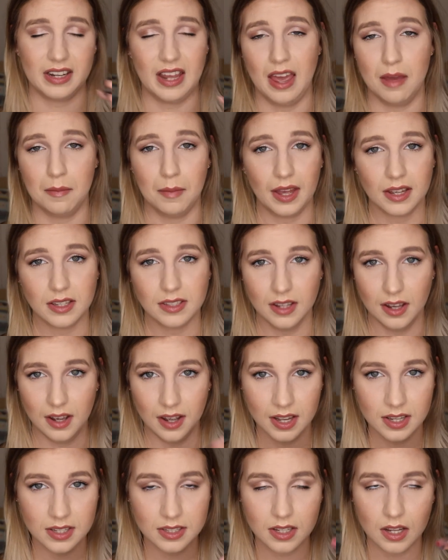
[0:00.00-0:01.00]
handbag
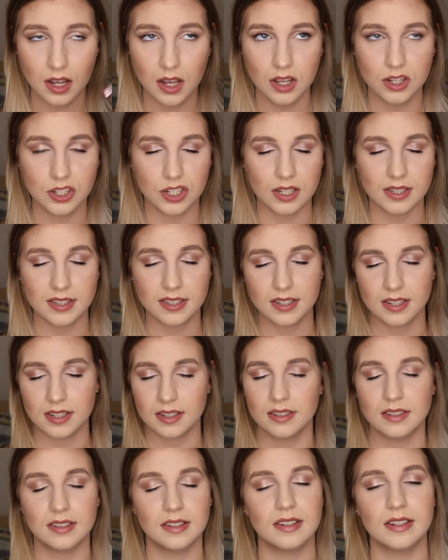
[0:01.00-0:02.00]
size just
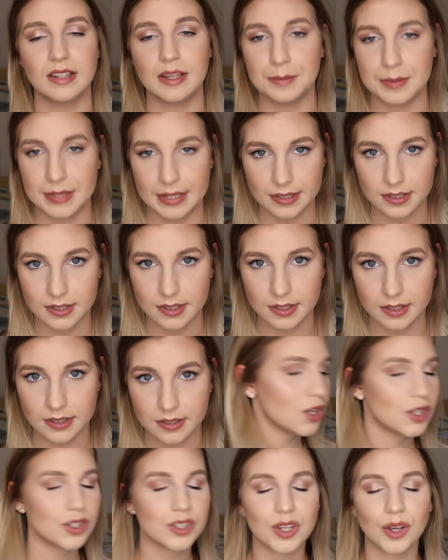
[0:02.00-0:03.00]
obsessed
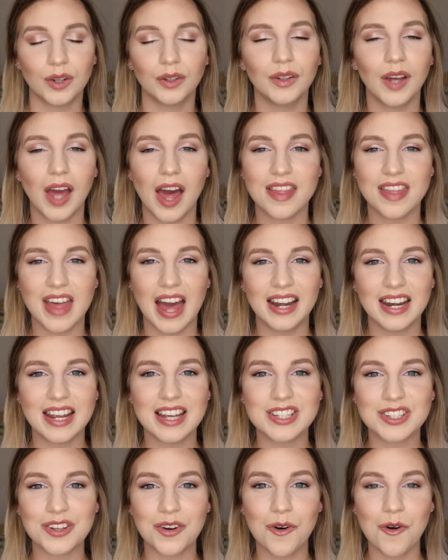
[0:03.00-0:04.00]
so that
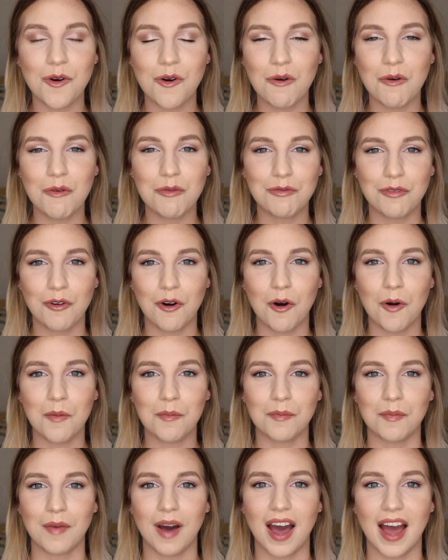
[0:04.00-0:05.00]
is all for
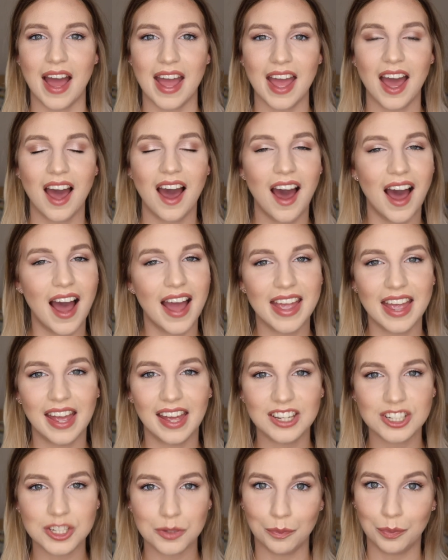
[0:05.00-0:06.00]
my
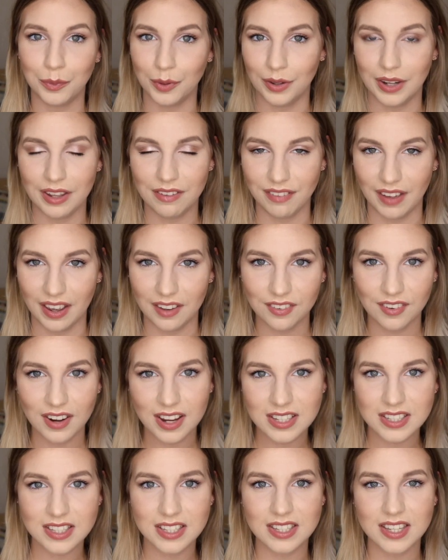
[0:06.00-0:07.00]
high-end beauty
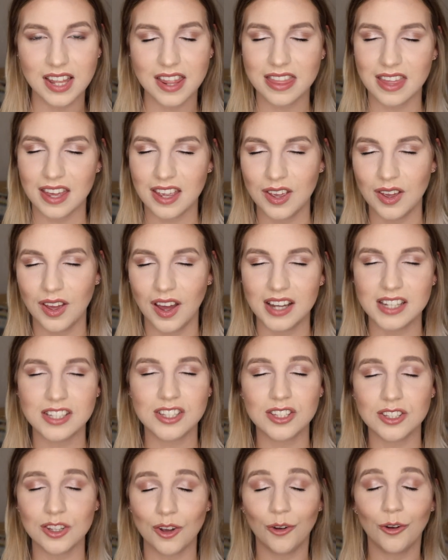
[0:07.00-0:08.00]
favorites. Thank you
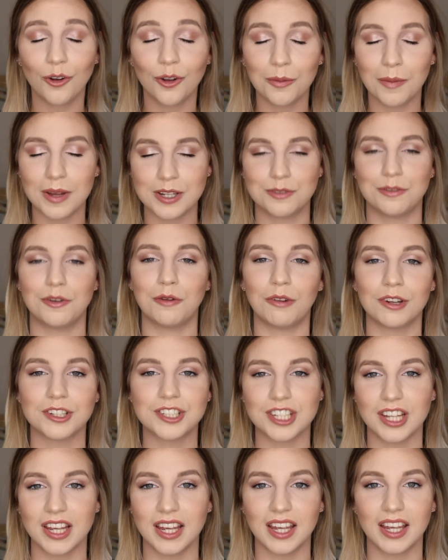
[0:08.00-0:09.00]
guys so much for
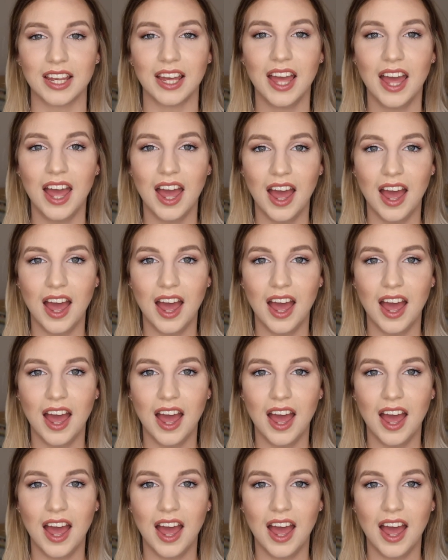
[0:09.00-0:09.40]
watching.